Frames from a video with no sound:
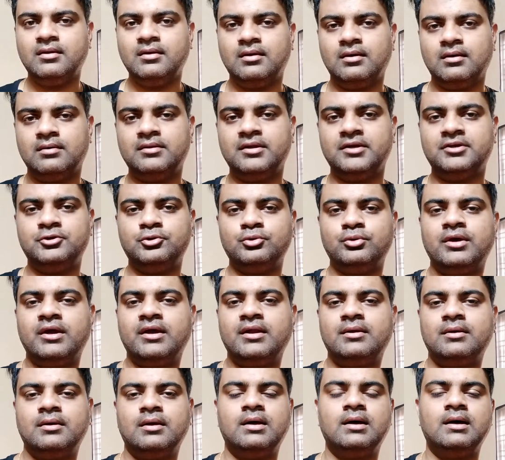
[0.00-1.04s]
that you
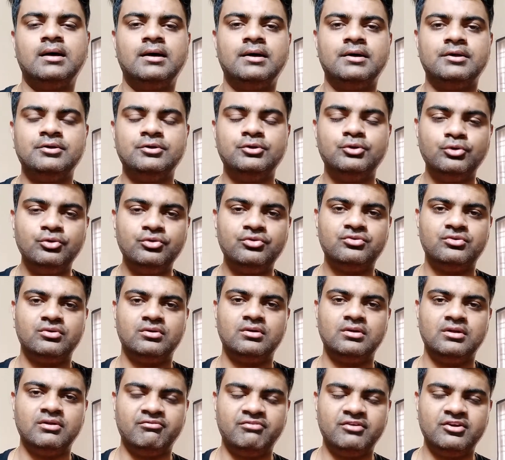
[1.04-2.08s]
can uh, use
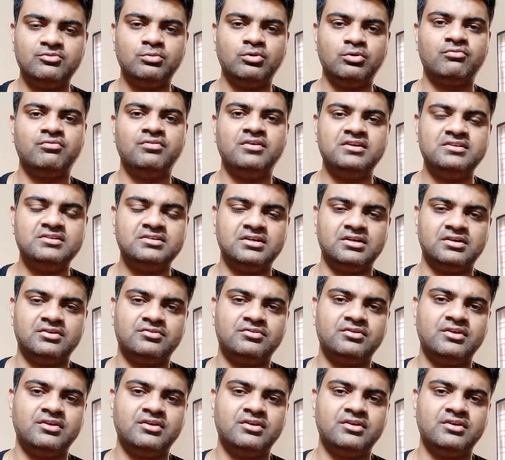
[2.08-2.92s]
the Facebook features